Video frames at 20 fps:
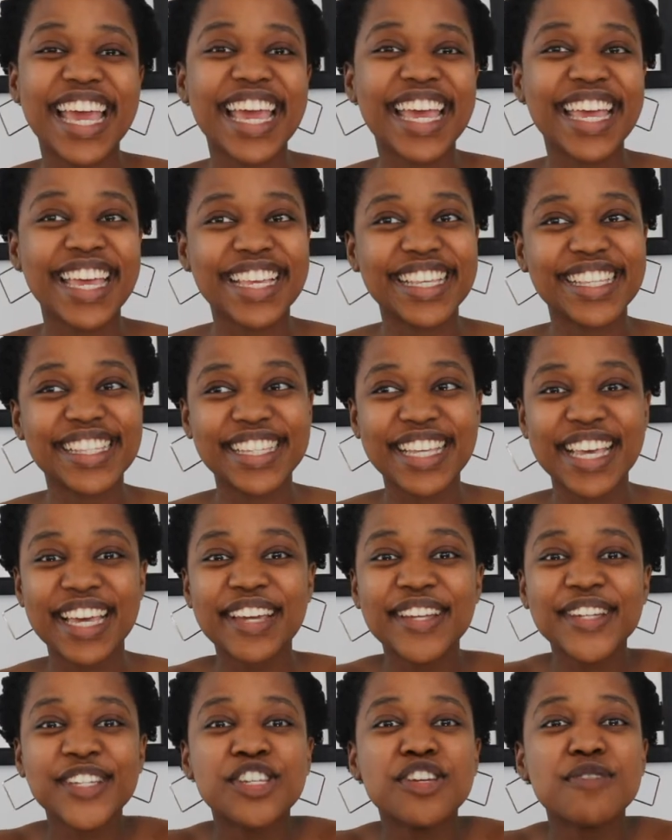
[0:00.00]
is
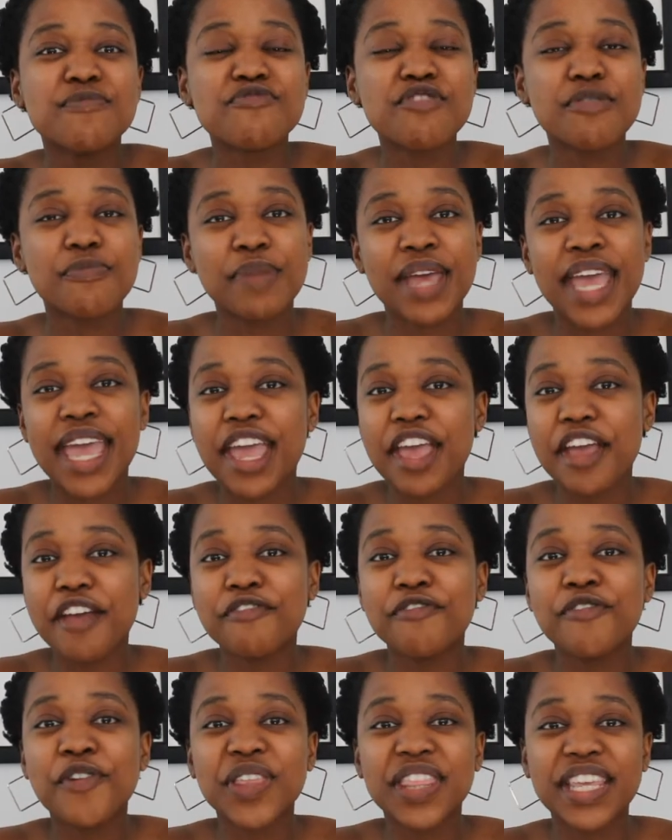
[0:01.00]
to prepare
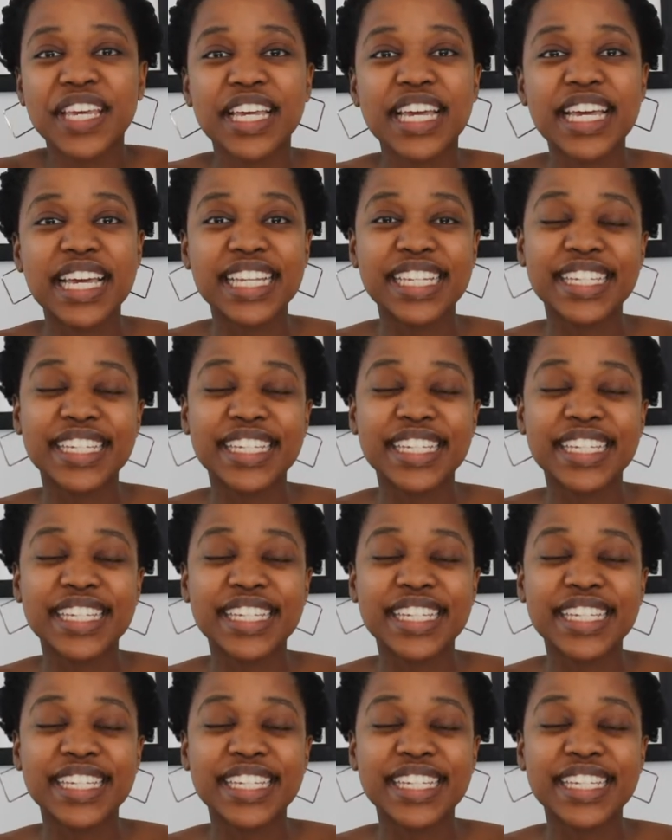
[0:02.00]
for the